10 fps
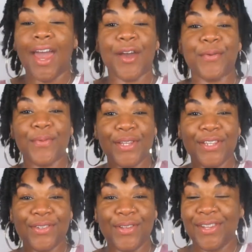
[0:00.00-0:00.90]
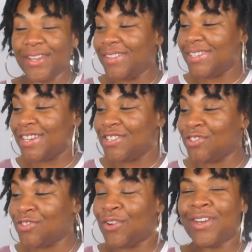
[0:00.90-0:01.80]
I really do love this edge
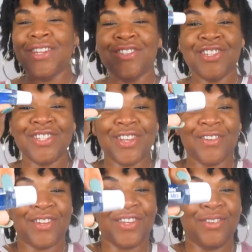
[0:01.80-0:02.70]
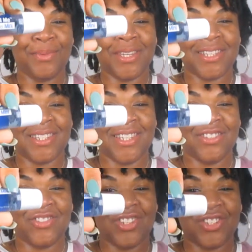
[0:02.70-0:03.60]
control and it's just so cute because it
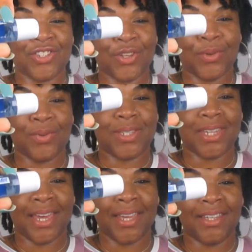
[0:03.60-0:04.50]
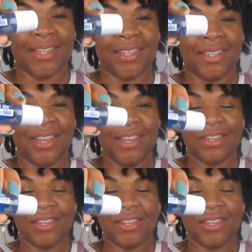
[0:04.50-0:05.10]
is just so tiny